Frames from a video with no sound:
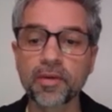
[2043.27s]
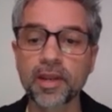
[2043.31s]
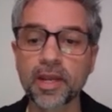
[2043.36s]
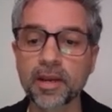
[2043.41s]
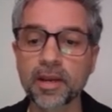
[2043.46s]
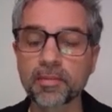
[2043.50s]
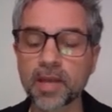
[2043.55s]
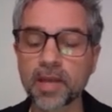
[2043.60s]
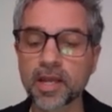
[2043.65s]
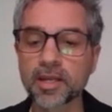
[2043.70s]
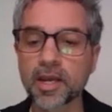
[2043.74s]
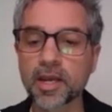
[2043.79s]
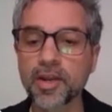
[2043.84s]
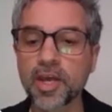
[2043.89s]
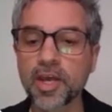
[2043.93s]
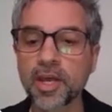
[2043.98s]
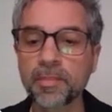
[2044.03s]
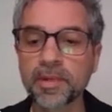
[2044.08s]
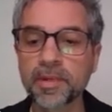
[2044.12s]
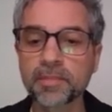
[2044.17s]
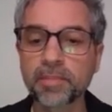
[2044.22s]
an
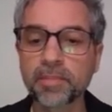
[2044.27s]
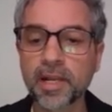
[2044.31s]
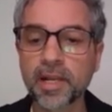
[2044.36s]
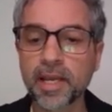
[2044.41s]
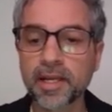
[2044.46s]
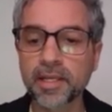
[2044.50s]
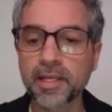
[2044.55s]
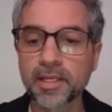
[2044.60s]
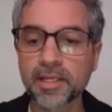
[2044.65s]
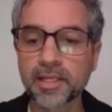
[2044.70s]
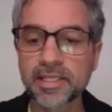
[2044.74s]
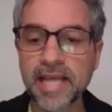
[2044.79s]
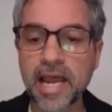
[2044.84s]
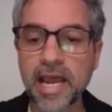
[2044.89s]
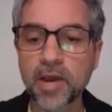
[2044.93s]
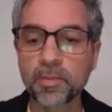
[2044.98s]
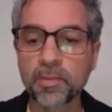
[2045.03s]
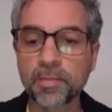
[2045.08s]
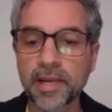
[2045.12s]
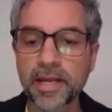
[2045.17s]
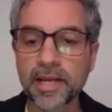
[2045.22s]
urban planning, a
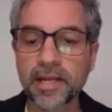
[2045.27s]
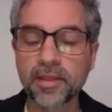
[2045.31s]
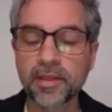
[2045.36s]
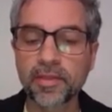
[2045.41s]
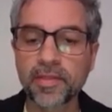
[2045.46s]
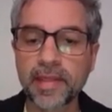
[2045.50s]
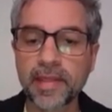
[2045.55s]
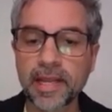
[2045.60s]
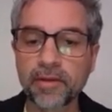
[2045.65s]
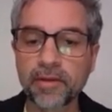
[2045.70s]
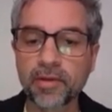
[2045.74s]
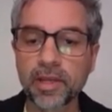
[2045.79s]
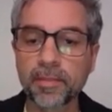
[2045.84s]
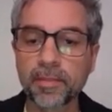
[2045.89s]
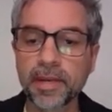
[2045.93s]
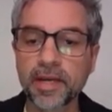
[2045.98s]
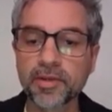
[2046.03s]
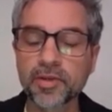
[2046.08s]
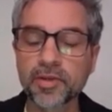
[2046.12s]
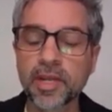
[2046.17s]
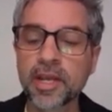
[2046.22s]
town planning theory
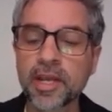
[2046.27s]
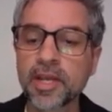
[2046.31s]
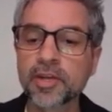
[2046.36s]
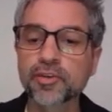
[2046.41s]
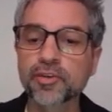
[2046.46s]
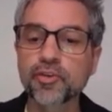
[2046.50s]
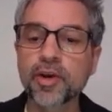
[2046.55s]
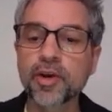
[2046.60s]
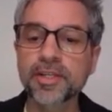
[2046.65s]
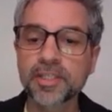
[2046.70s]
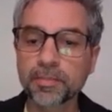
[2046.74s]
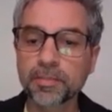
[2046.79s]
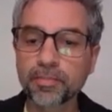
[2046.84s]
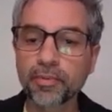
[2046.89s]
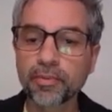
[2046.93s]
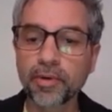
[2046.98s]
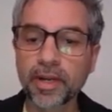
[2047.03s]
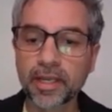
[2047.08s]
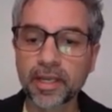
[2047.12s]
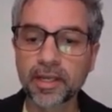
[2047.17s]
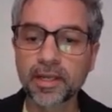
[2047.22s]
about trying to
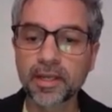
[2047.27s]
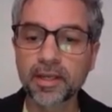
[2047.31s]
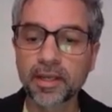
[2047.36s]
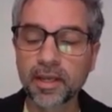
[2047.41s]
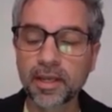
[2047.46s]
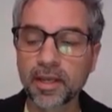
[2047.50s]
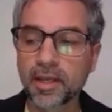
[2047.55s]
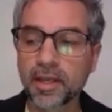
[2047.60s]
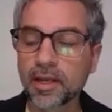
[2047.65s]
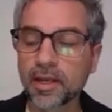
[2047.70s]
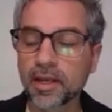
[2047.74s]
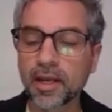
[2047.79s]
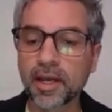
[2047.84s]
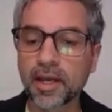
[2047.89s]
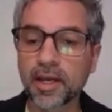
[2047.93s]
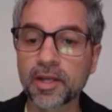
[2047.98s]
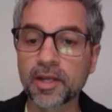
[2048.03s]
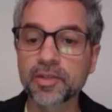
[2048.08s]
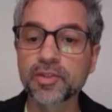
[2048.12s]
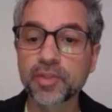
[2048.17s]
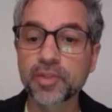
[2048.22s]
bring
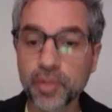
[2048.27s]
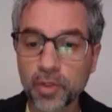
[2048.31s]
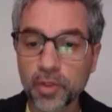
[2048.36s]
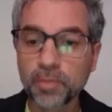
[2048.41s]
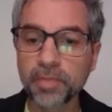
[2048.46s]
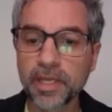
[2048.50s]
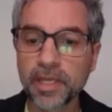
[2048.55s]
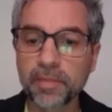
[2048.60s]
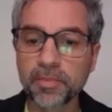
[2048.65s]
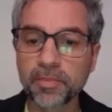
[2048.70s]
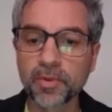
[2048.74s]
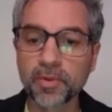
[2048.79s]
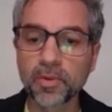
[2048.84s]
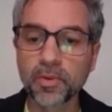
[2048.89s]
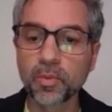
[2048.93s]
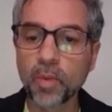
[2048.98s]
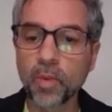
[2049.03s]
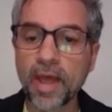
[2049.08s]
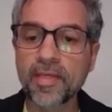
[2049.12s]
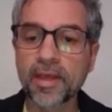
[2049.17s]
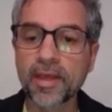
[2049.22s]
to people
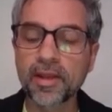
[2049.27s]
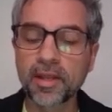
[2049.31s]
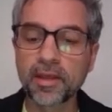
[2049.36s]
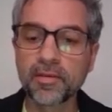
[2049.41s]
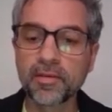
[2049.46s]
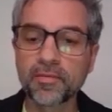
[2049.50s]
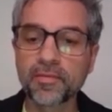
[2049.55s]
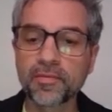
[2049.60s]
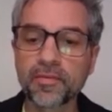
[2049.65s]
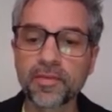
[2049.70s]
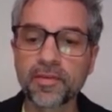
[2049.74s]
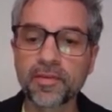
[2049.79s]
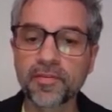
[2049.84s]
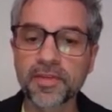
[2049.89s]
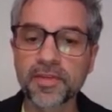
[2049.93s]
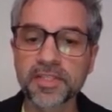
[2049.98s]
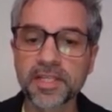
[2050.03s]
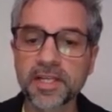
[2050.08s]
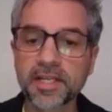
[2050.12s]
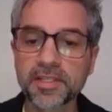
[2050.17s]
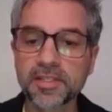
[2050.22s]
where they live the
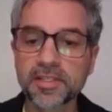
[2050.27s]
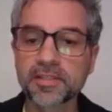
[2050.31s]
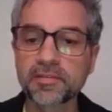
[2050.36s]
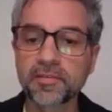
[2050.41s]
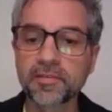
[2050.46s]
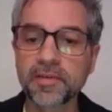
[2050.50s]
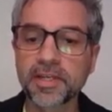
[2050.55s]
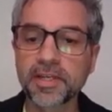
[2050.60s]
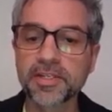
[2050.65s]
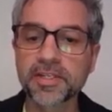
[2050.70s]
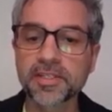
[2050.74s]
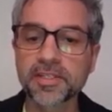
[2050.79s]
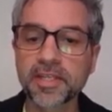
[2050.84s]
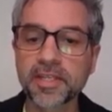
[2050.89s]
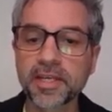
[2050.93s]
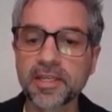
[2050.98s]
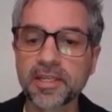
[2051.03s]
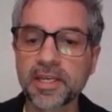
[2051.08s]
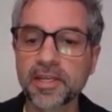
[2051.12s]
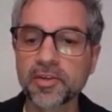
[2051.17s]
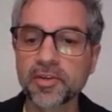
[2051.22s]
facilities and features they
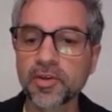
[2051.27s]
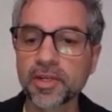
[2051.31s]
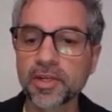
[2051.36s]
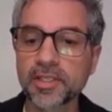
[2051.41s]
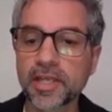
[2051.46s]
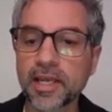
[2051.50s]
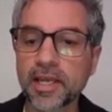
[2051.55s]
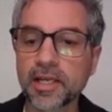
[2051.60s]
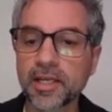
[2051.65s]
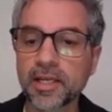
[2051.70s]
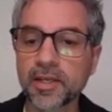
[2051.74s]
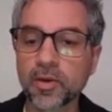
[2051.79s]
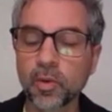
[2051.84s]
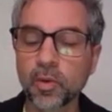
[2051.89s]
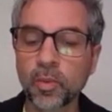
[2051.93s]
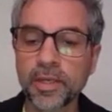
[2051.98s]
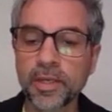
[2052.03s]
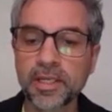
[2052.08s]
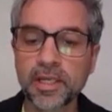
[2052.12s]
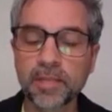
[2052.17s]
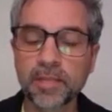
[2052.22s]
need on a daily or
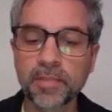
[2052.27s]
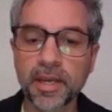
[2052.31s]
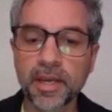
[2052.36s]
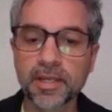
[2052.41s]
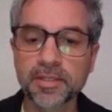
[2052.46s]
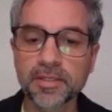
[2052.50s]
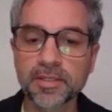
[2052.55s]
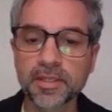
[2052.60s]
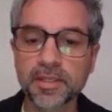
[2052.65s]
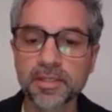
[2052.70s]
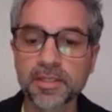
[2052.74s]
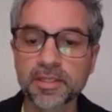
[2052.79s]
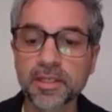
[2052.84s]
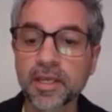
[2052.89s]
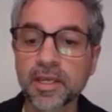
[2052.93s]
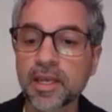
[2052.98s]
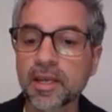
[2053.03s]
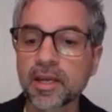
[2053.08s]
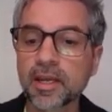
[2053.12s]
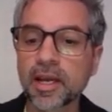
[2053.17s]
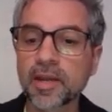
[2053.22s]
weekly basis.
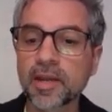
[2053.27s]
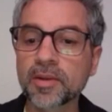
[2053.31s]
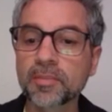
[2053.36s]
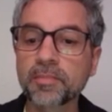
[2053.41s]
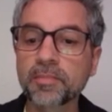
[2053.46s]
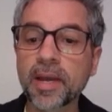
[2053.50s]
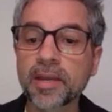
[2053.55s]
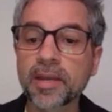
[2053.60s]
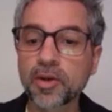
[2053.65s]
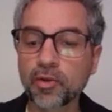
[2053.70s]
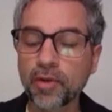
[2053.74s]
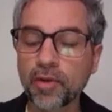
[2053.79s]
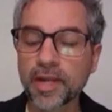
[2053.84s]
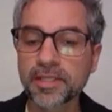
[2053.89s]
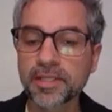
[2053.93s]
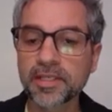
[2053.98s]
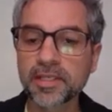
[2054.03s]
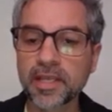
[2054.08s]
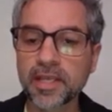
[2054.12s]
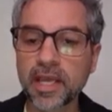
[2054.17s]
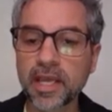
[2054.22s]
And by creating
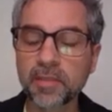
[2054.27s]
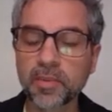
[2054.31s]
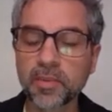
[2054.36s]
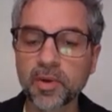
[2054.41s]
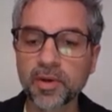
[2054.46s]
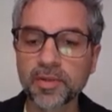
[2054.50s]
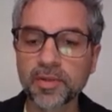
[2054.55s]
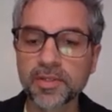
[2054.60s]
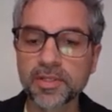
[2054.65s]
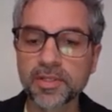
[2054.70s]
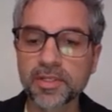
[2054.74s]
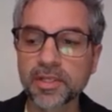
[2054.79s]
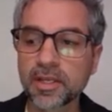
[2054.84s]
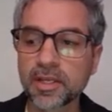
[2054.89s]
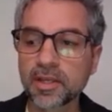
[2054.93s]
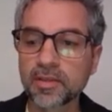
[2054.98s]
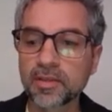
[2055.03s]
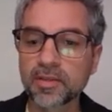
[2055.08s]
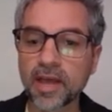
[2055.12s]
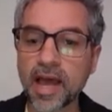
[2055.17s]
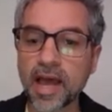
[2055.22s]
neighbourhoods
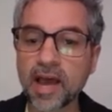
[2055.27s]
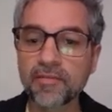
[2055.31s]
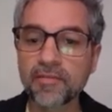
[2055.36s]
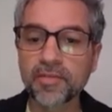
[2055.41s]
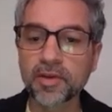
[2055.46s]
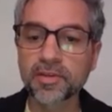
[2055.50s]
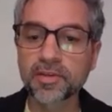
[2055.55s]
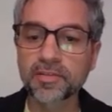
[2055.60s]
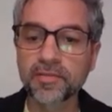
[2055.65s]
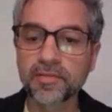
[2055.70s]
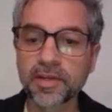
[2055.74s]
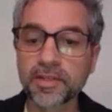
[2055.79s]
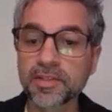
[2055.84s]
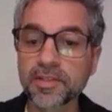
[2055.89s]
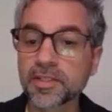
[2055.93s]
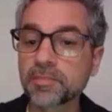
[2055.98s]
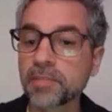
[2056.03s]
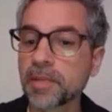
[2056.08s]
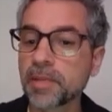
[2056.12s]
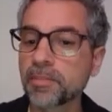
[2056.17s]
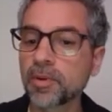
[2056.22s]
that have those features,
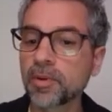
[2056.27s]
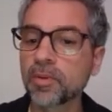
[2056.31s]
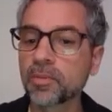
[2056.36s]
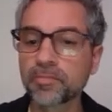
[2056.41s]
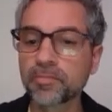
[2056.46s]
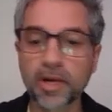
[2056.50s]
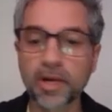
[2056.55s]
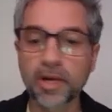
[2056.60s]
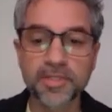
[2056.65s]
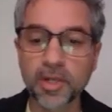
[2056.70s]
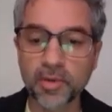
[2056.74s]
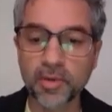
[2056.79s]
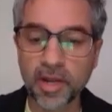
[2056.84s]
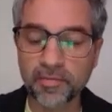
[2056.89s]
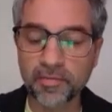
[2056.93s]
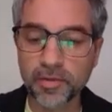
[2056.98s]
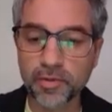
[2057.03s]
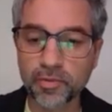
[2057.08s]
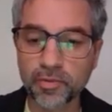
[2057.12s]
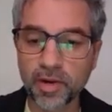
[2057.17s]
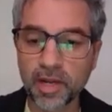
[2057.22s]
people perhaps don't have to
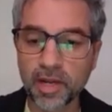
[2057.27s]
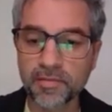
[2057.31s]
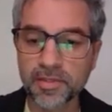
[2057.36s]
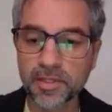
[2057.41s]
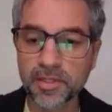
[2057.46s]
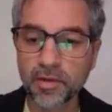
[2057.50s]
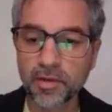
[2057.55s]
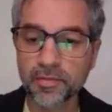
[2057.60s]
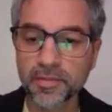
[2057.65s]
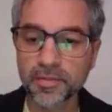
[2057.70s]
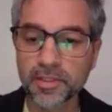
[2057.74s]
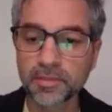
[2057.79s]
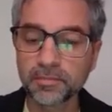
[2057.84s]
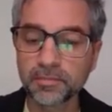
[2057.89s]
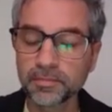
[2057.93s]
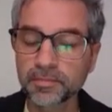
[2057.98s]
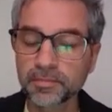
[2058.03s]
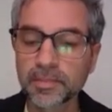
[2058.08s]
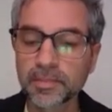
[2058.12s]
drive as often.